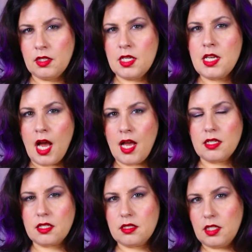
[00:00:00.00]

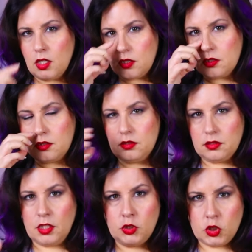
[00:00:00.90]
not
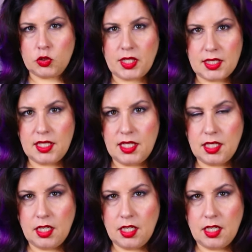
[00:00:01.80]
constructed